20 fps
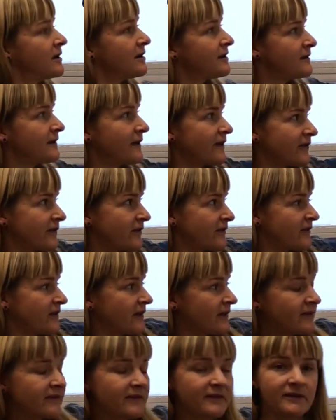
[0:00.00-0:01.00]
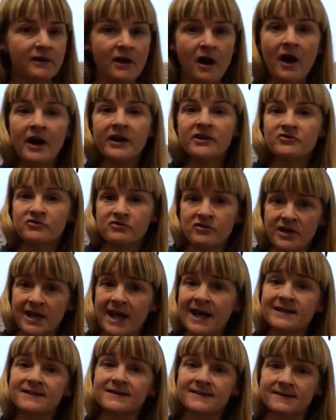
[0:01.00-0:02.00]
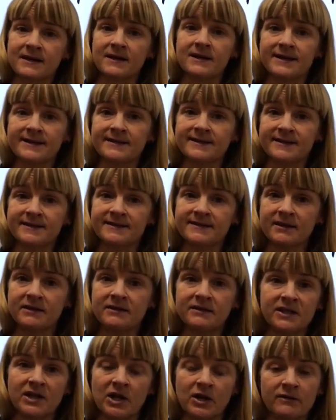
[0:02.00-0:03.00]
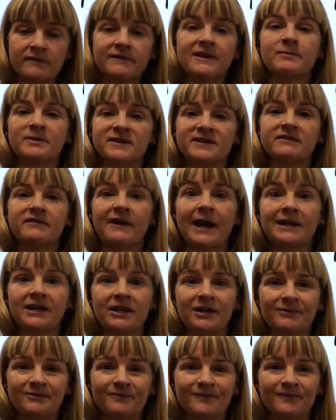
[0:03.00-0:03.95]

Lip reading: This line drawing exercise is, of limited value.